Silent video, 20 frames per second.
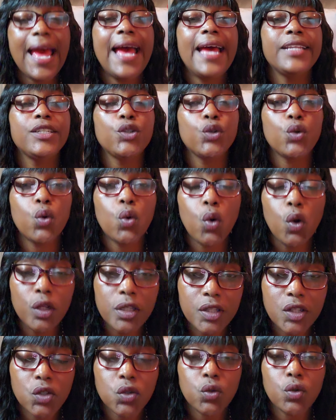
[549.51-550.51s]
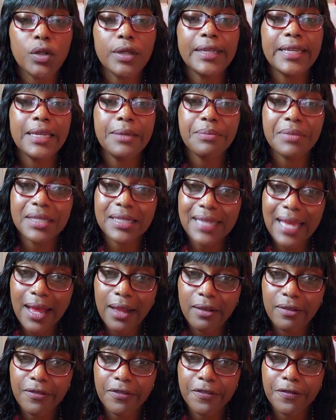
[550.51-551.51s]
and also
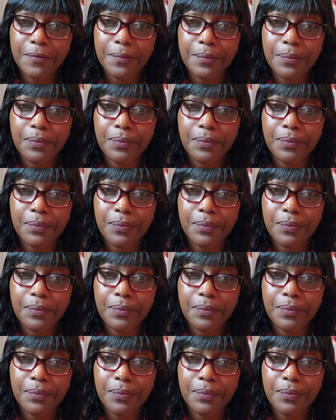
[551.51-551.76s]
himself.